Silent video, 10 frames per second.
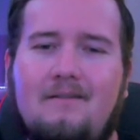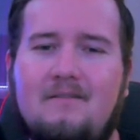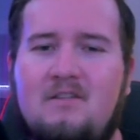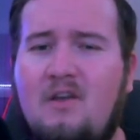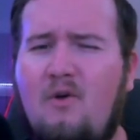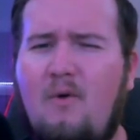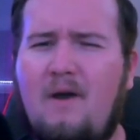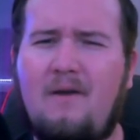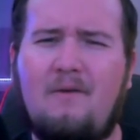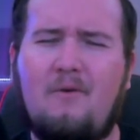So
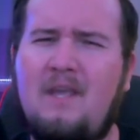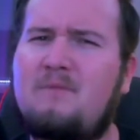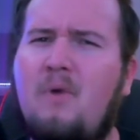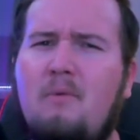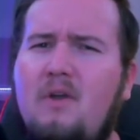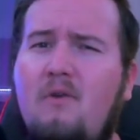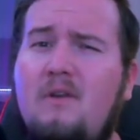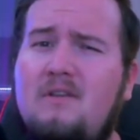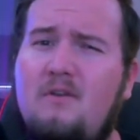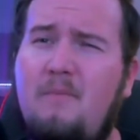he's probably
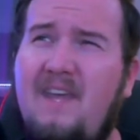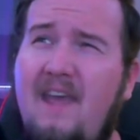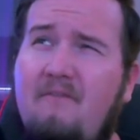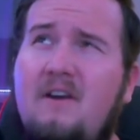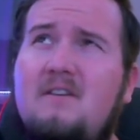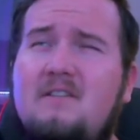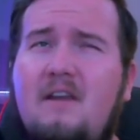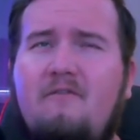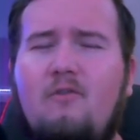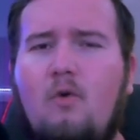going to be a very
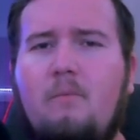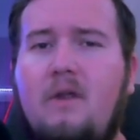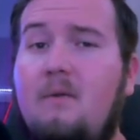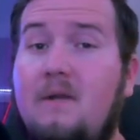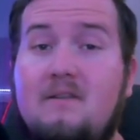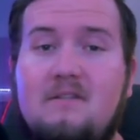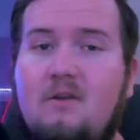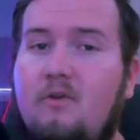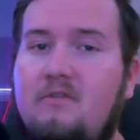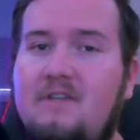safe floor player because he's
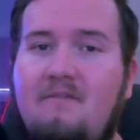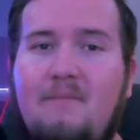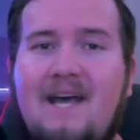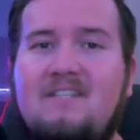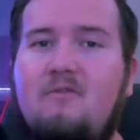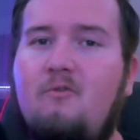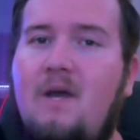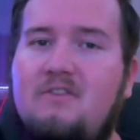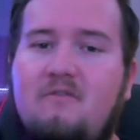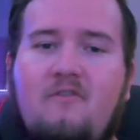going to receive massive
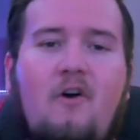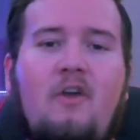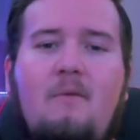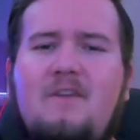amounts of volume.